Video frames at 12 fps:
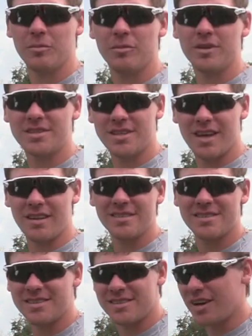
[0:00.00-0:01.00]
Once again,
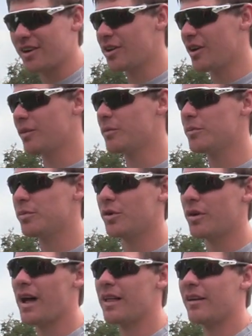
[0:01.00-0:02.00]
this is Derek Young with Blue
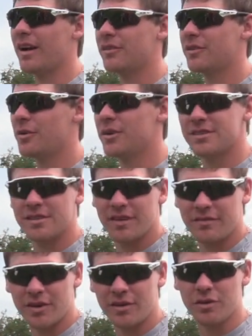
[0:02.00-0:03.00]
Collar Outdoors. And
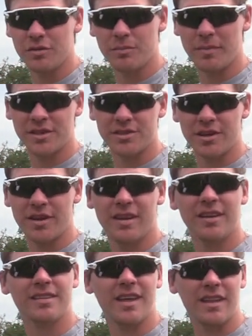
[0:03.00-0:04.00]
if you're new, make sure you
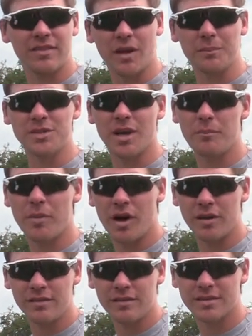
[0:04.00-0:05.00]
hit that thumbs up
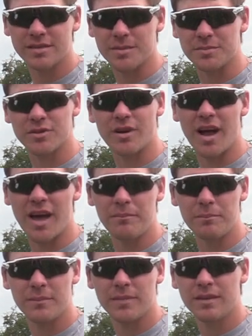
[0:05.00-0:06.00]
button,
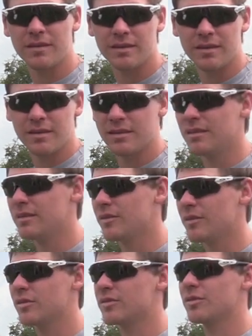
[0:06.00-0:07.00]
subscribe.
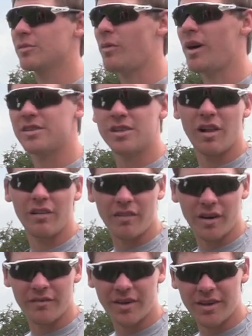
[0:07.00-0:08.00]
Watch all of
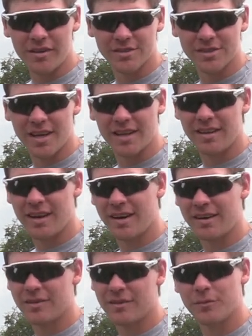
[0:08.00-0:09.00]
our videos on
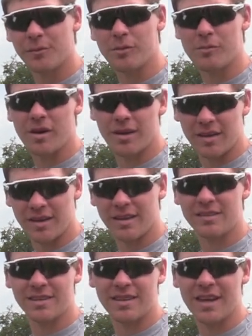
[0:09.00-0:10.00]
there. We want to
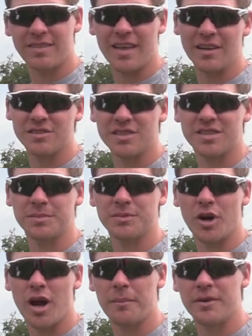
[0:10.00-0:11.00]
get to 10,000
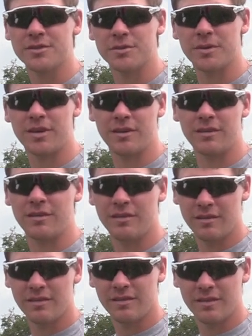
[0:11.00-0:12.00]
subscribers so we can
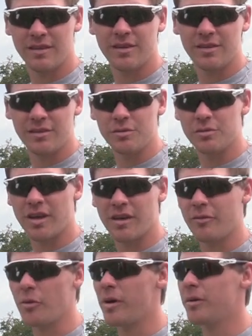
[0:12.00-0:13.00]
do a
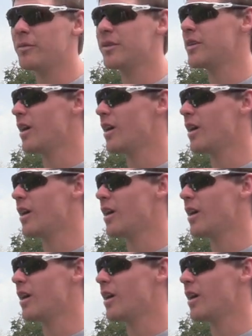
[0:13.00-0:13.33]
giveaway with